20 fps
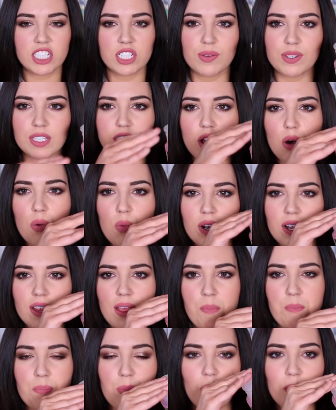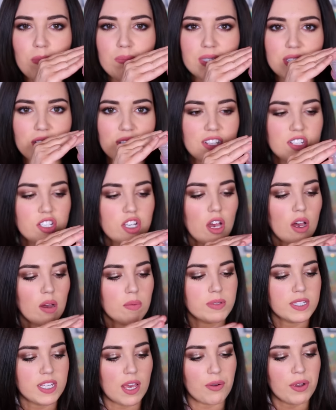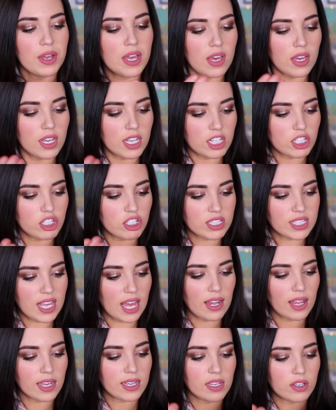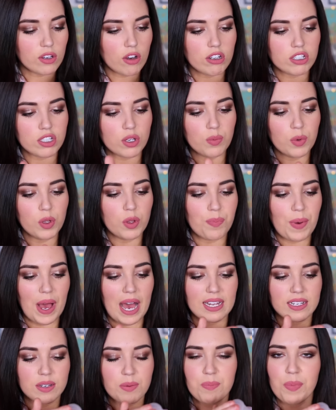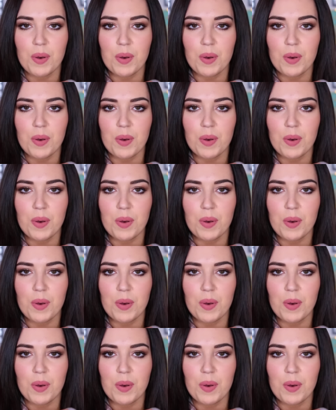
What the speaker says: so it's got one of them pumps on the top, so you just get like a cotton wool pad,